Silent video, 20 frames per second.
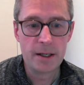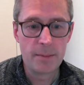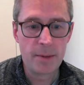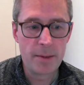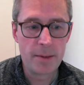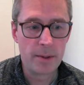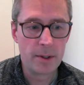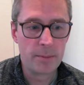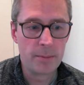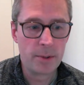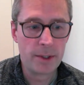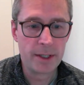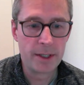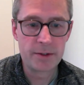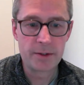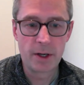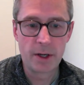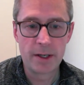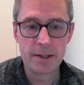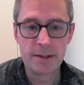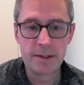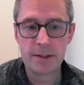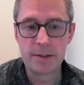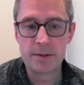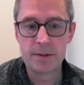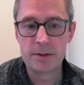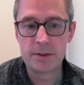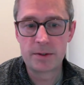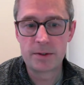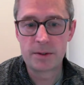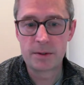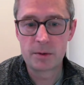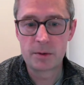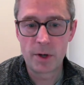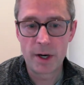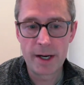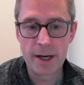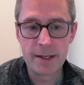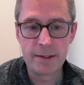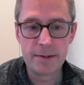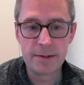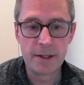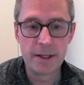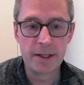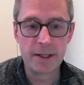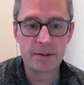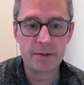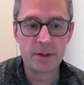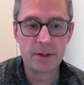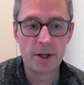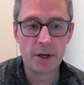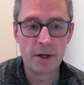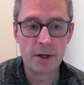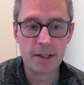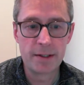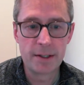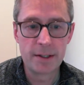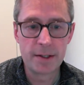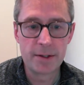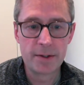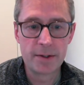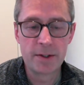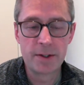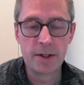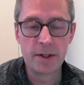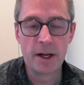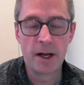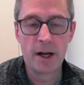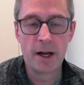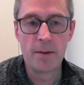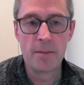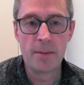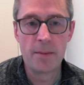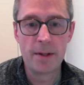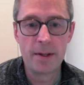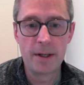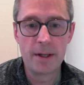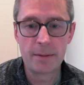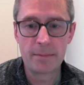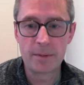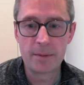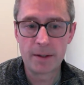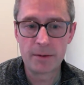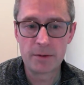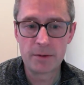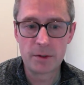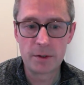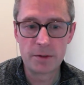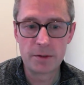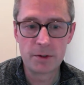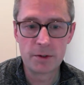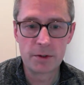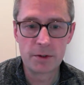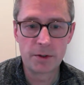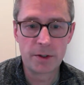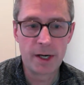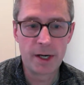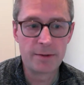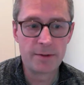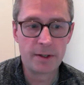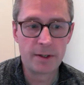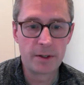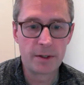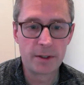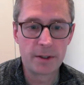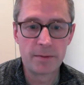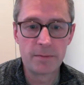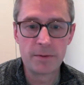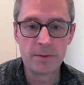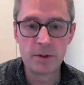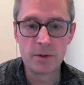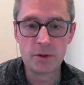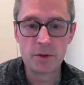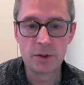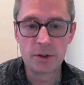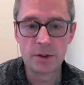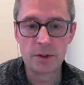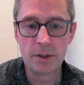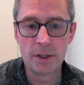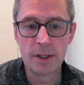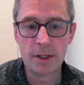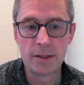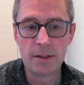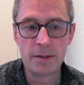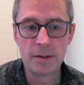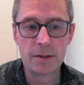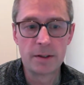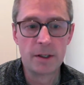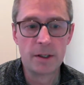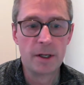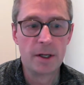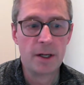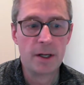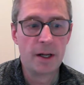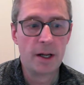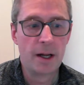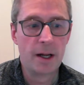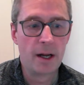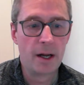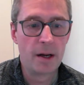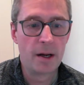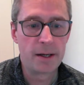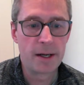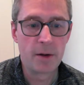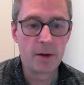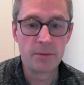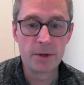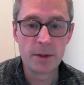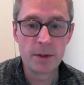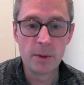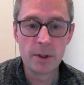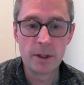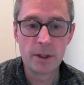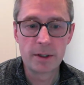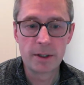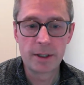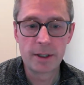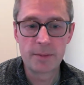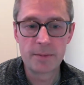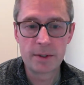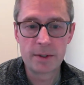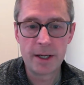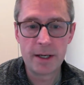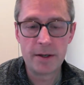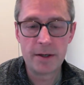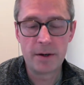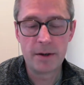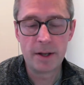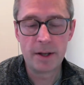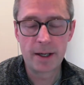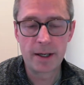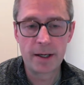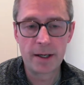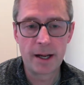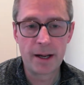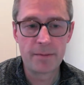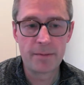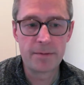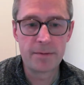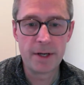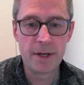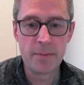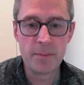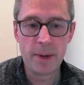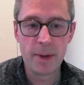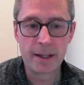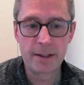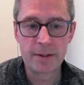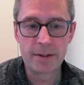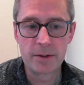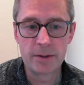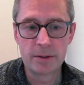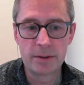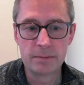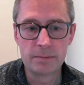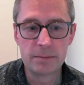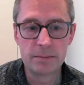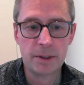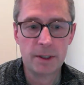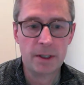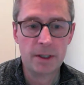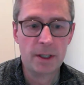people are putting sizes, grades, things that don't exist, and that sort of just creates a lot of confusion and rework that comes later, and that can have impacts on